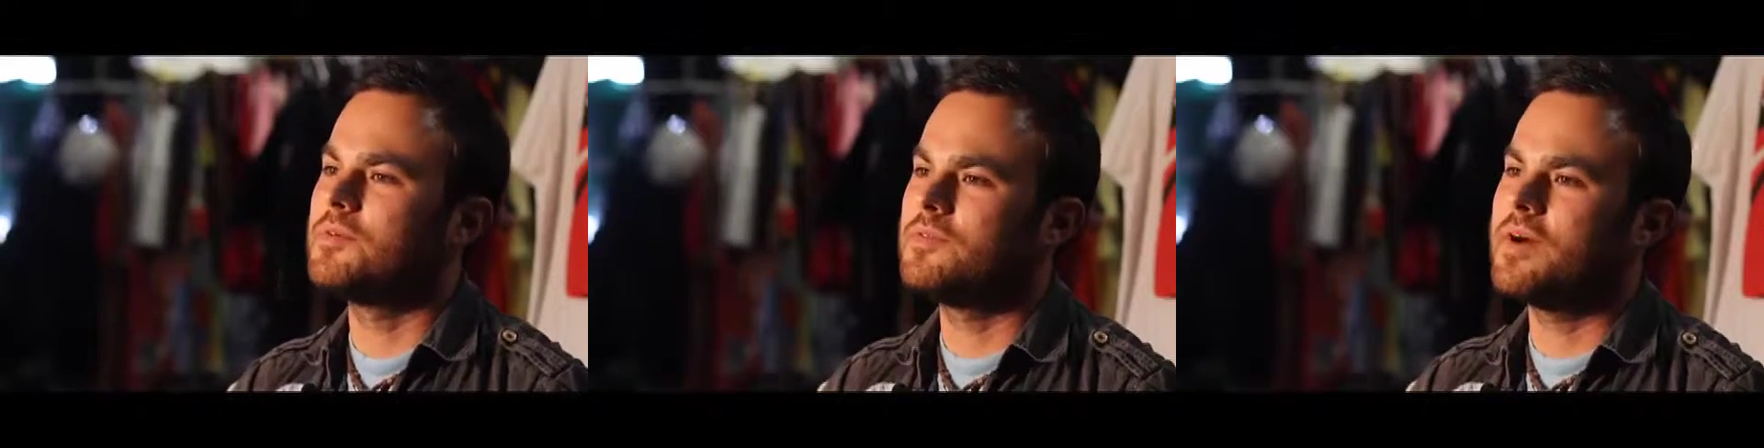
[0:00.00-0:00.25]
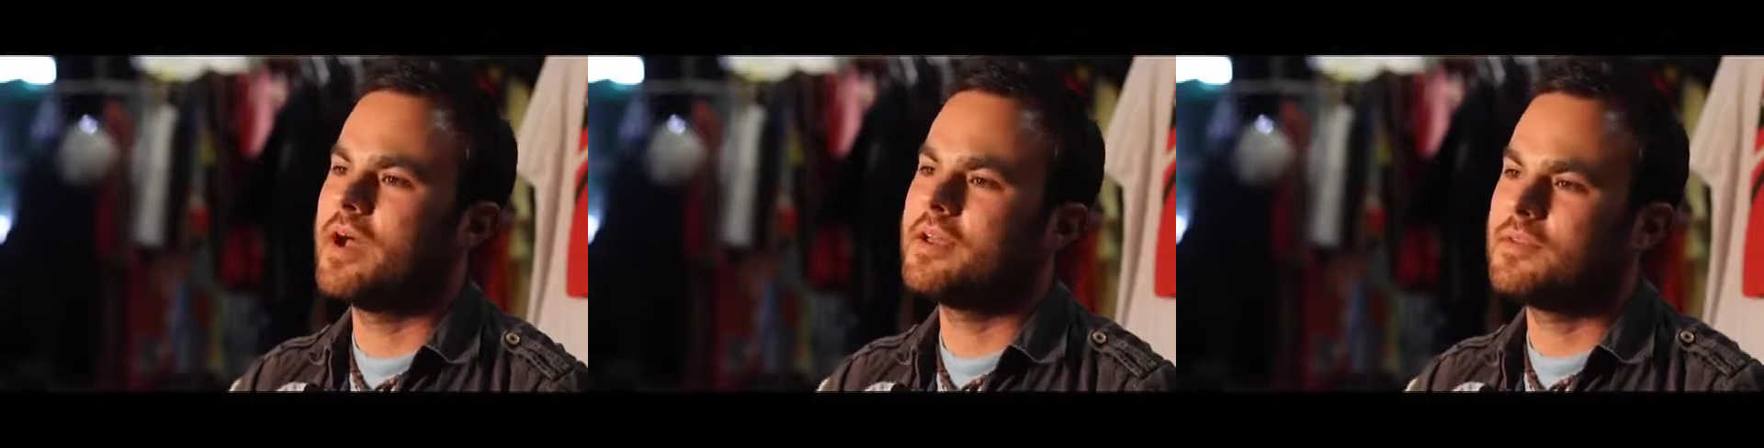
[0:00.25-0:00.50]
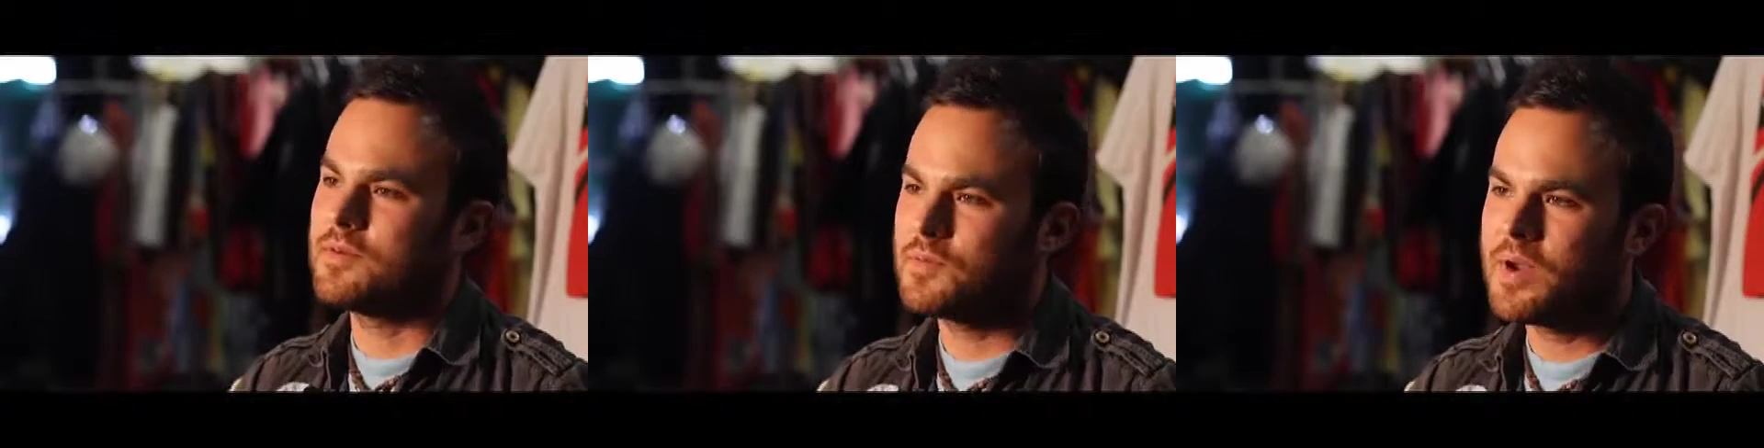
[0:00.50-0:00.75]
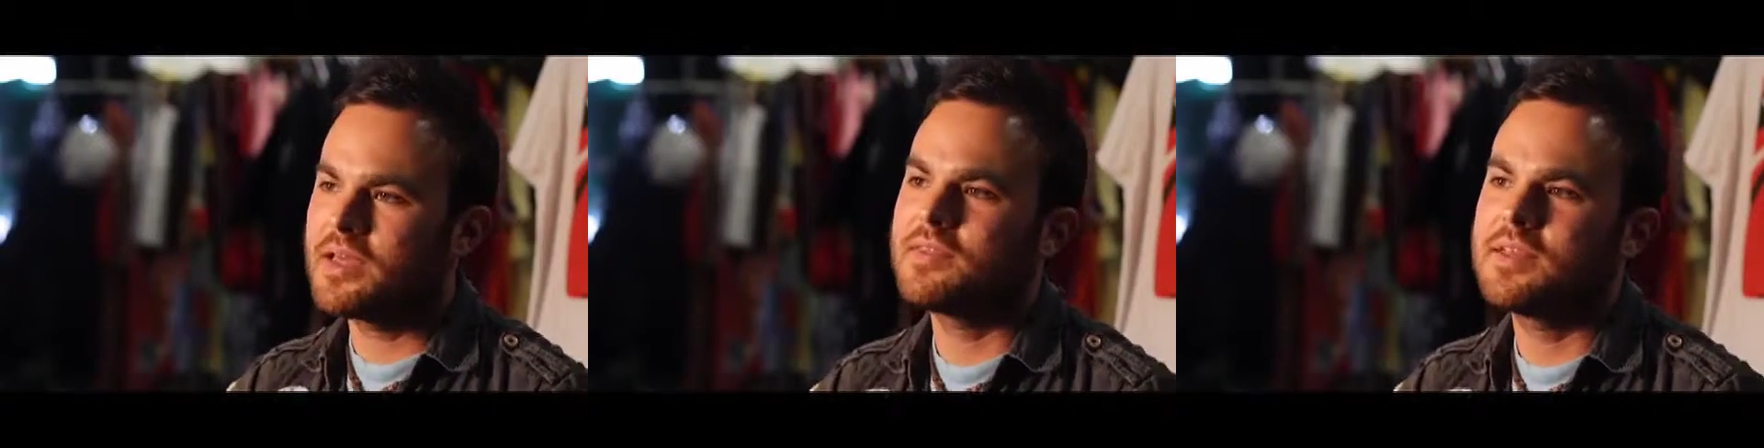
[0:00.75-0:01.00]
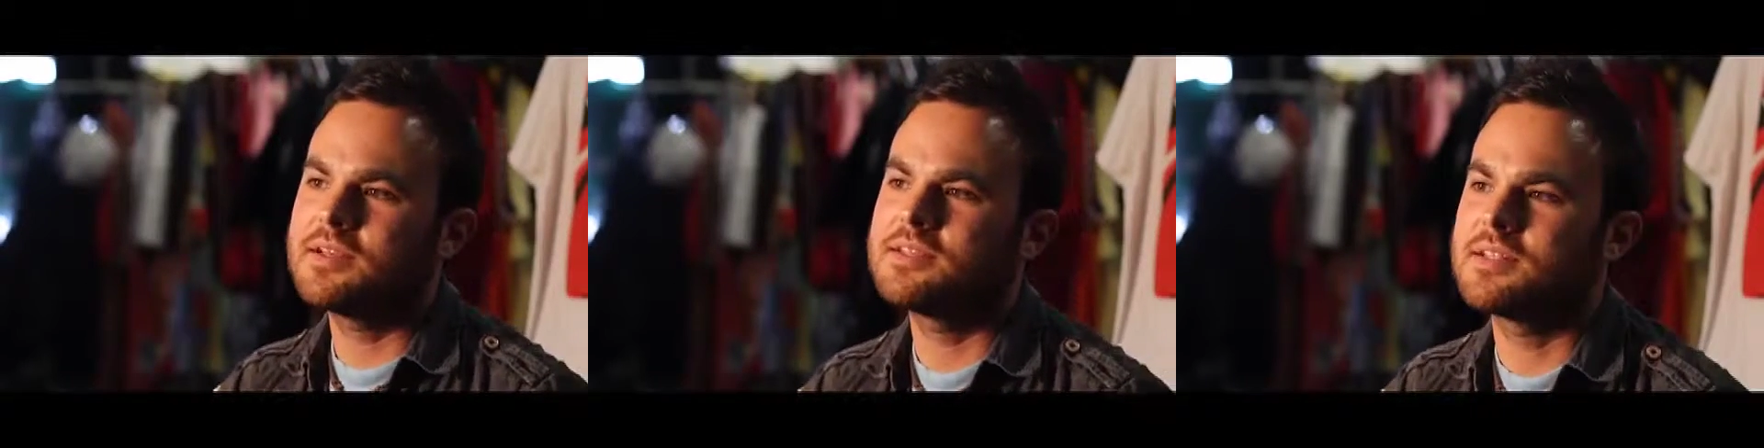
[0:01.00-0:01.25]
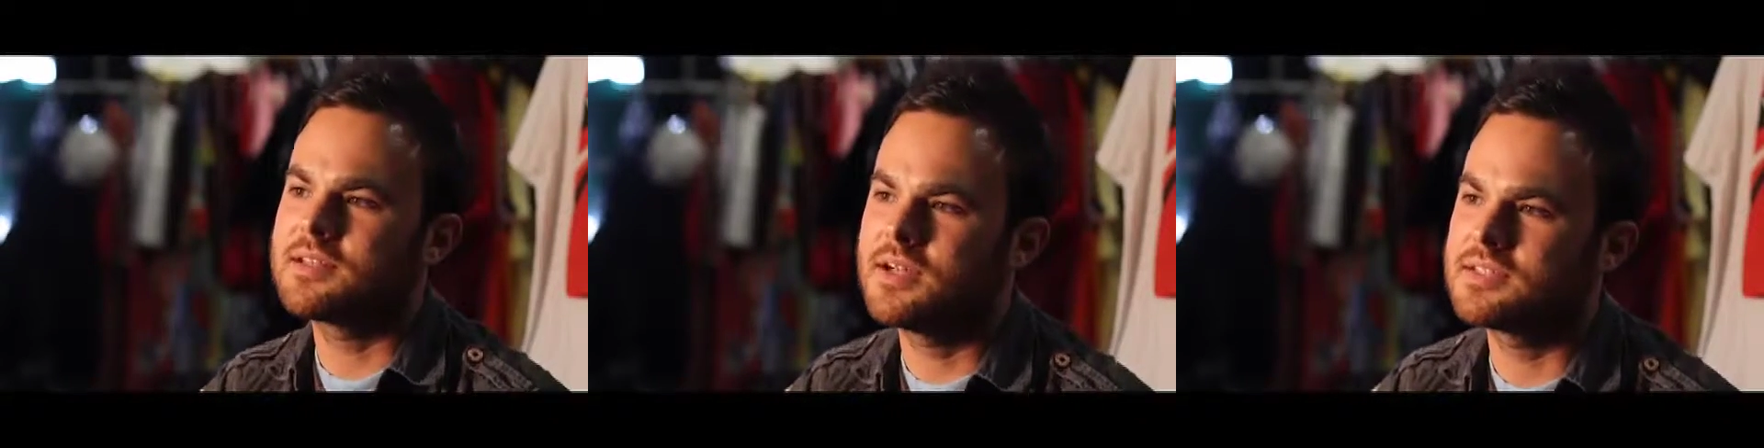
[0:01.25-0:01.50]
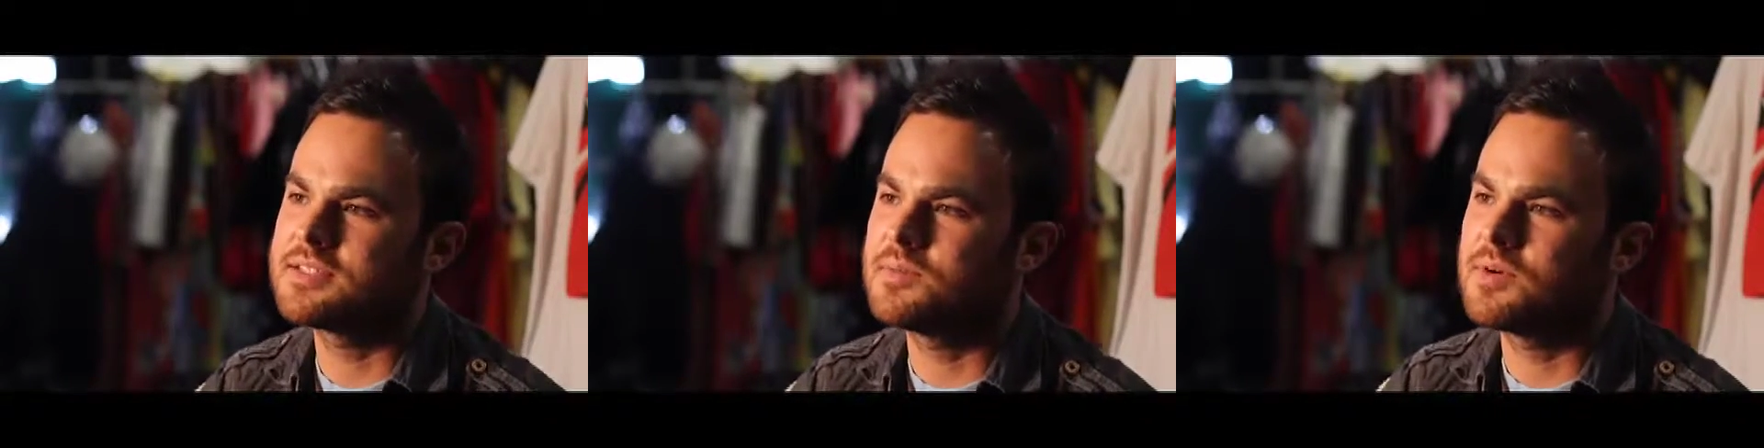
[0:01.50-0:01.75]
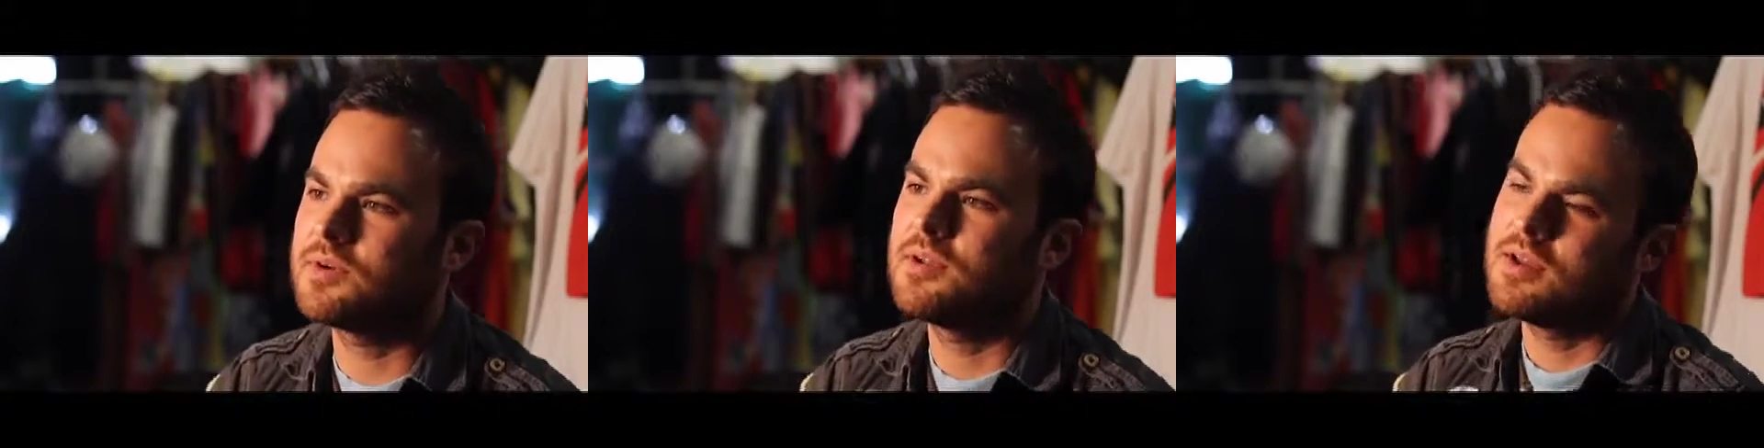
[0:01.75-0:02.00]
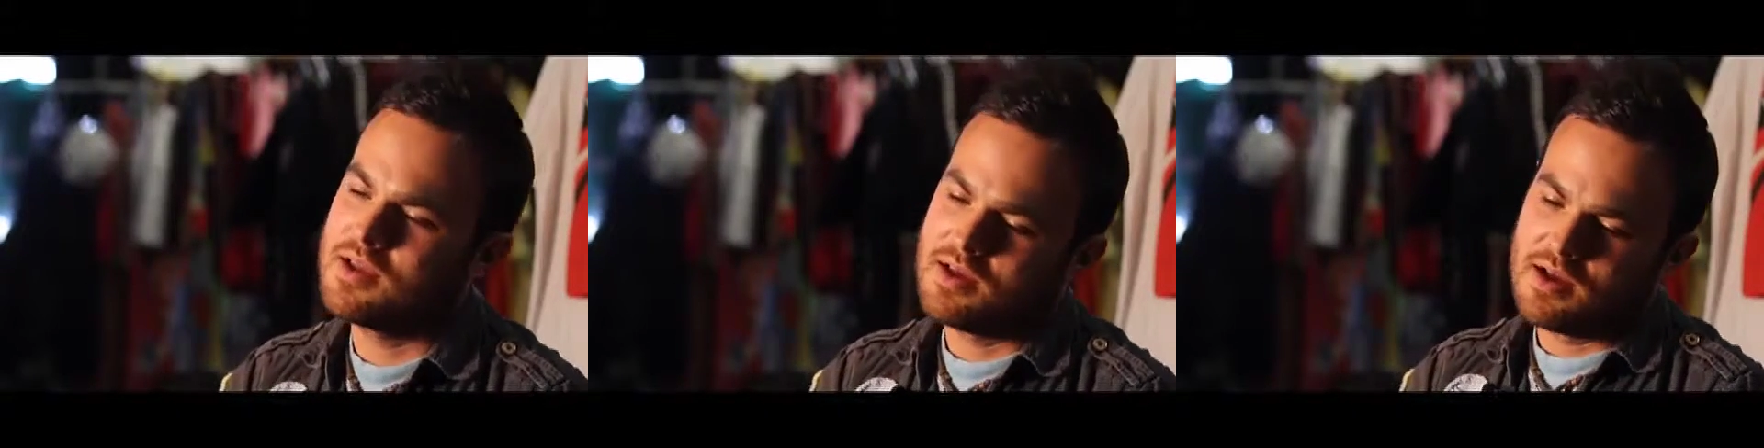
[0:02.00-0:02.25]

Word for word: provide the right thing to the customer,